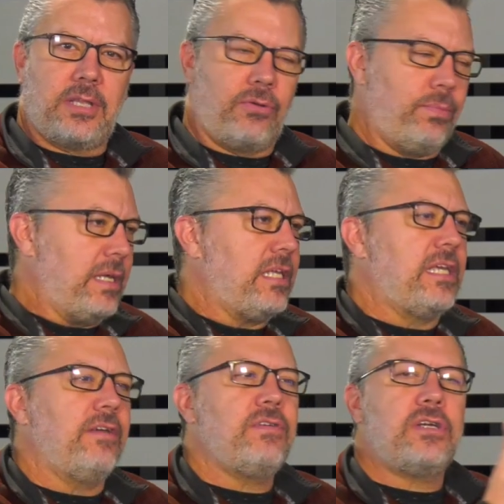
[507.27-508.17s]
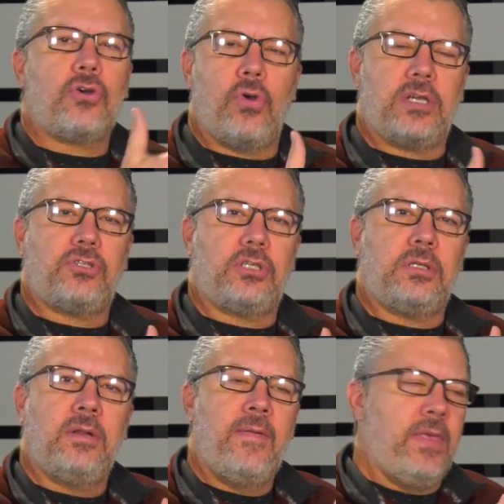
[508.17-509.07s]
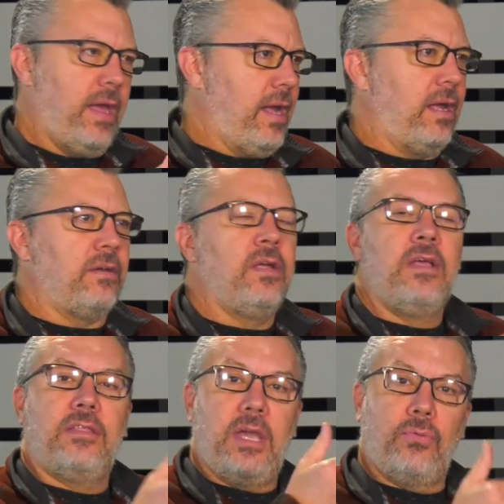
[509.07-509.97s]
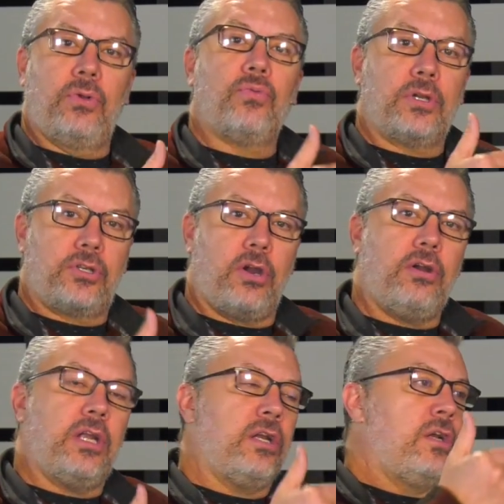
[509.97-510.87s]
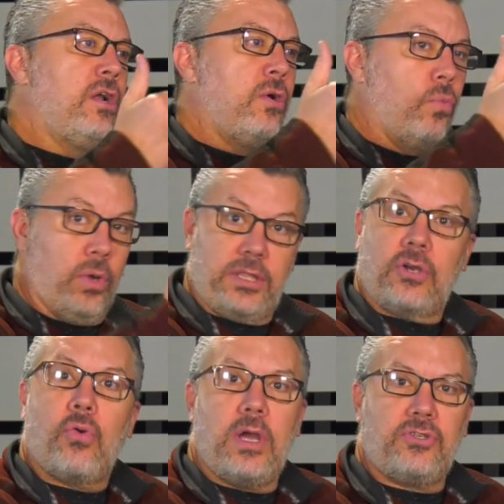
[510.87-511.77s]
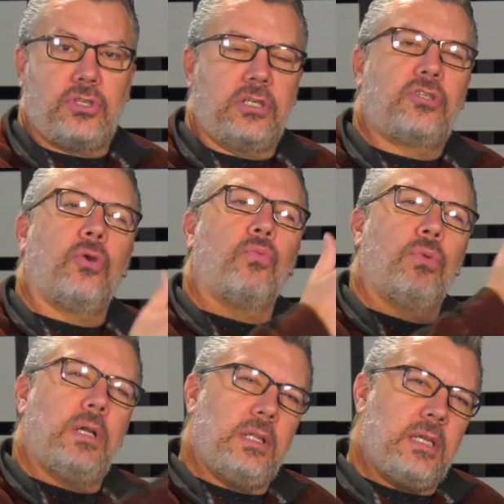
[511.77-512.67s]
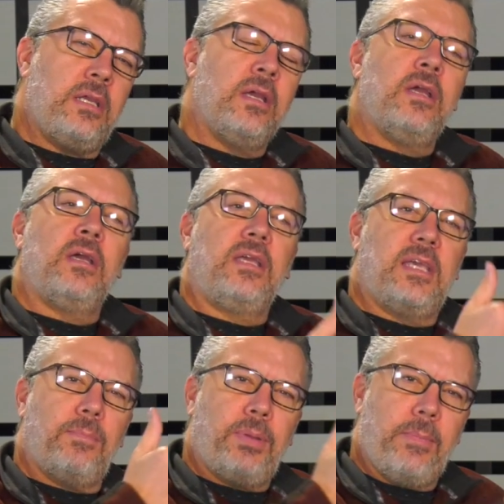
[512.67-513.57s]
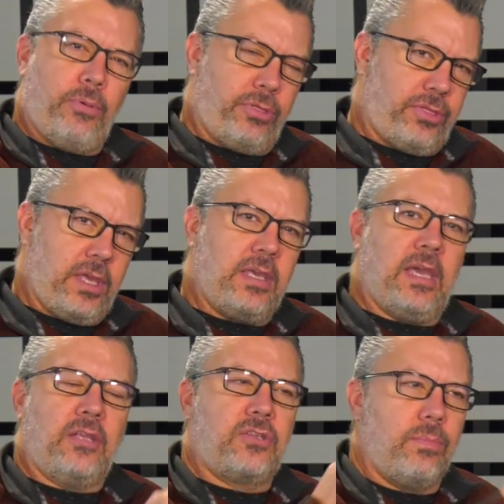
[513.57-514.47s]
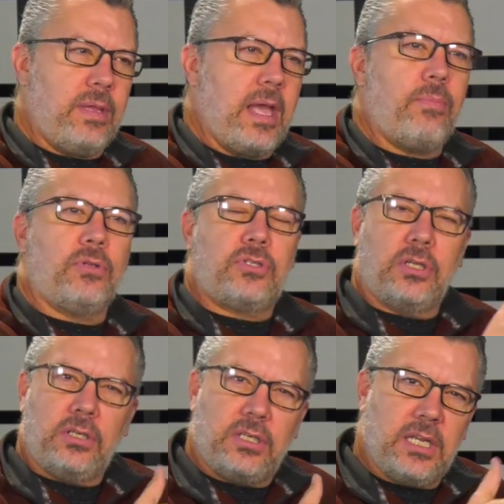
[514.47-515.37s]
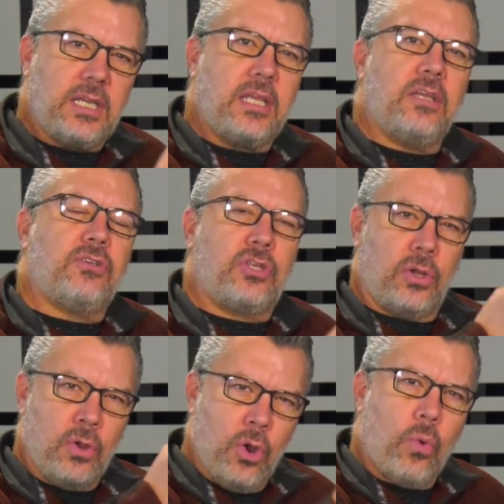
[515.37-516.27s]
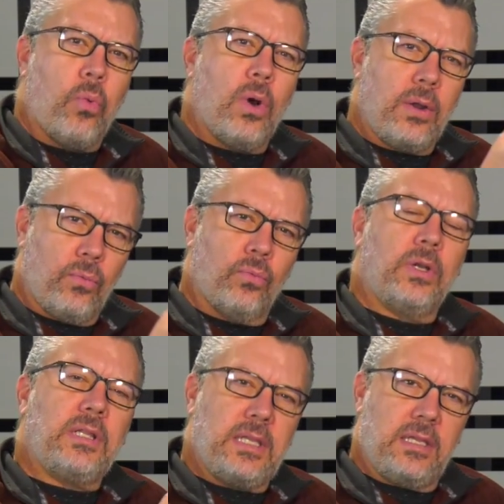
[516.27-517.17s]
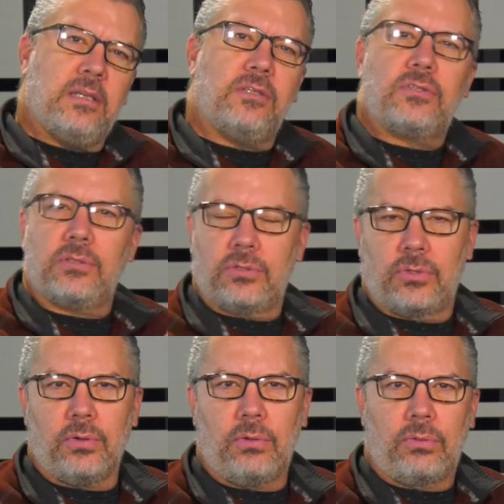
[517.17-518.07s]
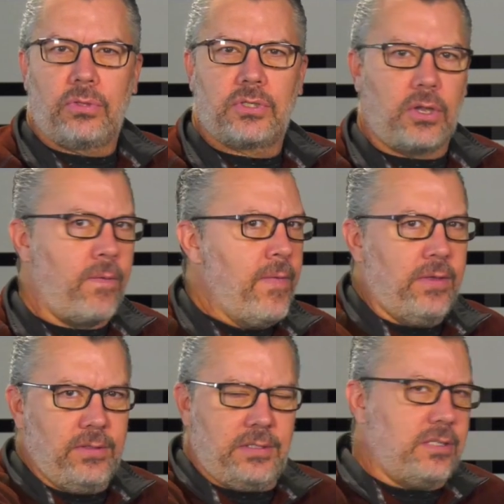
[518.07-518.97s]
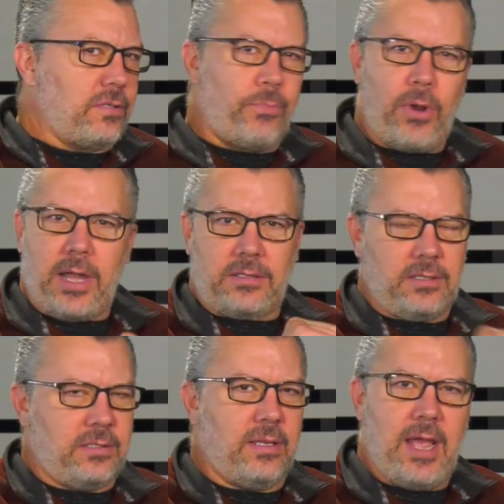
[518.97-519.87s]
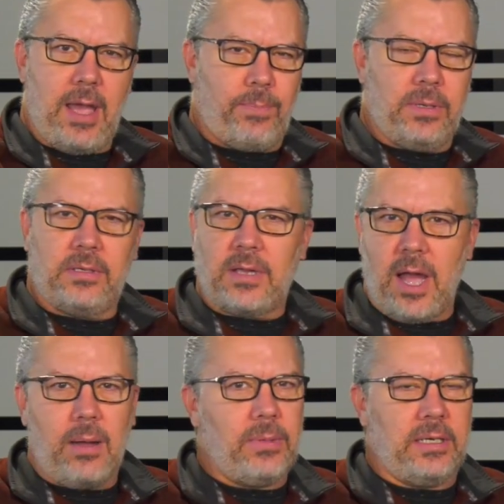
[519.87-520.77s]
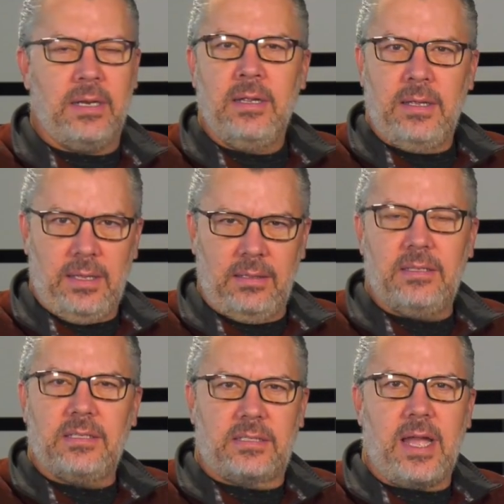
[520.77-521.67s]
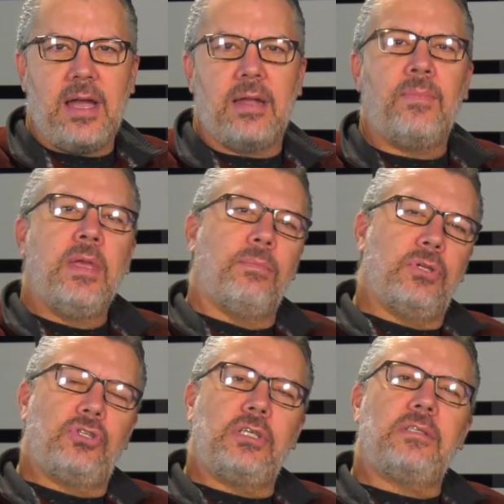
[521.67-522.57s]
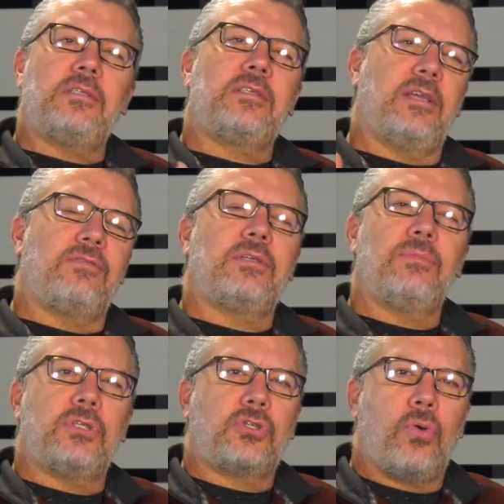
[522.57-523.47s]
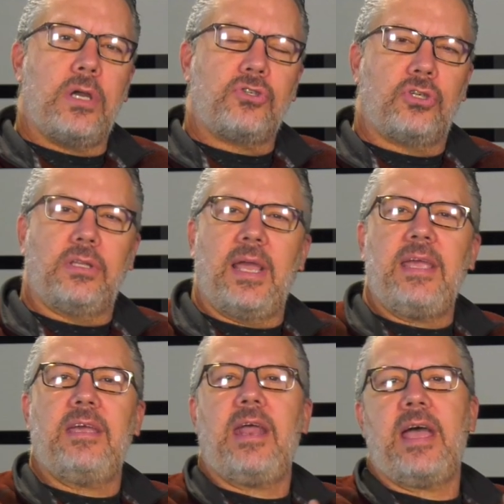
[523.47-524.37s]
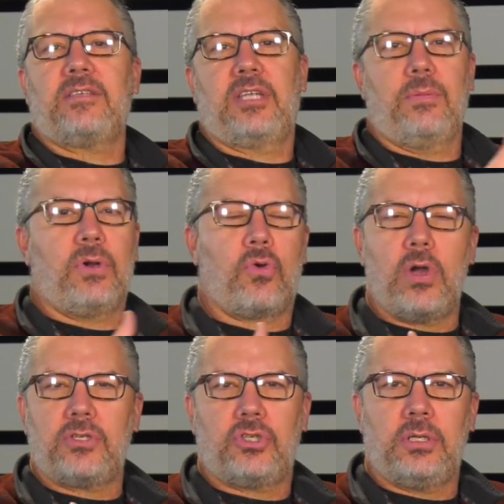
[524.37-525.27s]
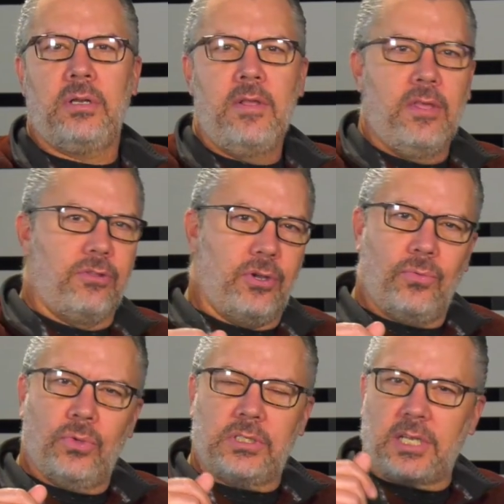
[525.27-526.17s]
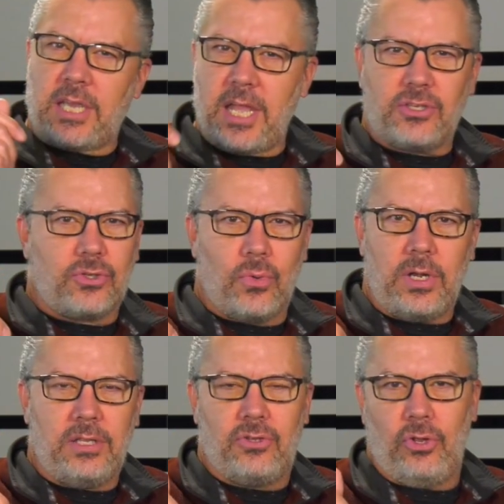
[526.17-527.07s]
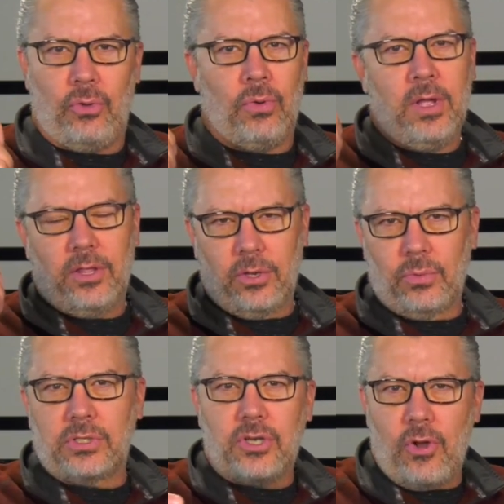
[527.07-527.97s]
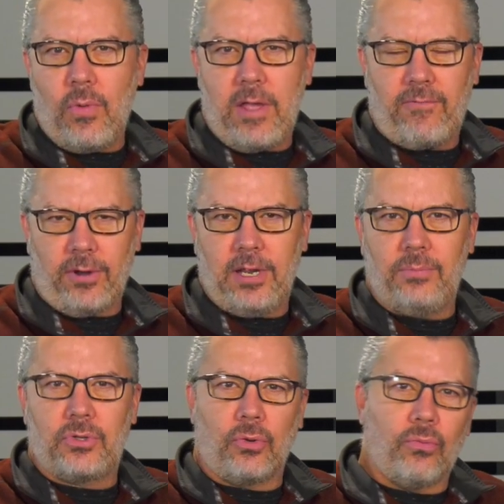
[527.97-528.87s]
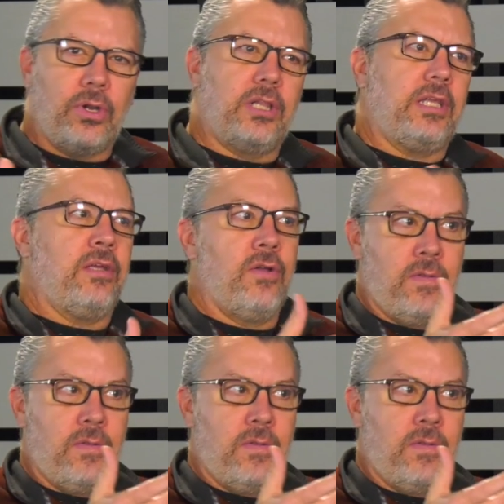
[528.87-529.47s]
They would be given a question and they would return it with a question to really get people thinking, to be able to dig into what really is the truth. So, this is a practice that happened common in this time. But Jesus gives them this question. They had asked him a question that was a catch 22. There was no way for him to really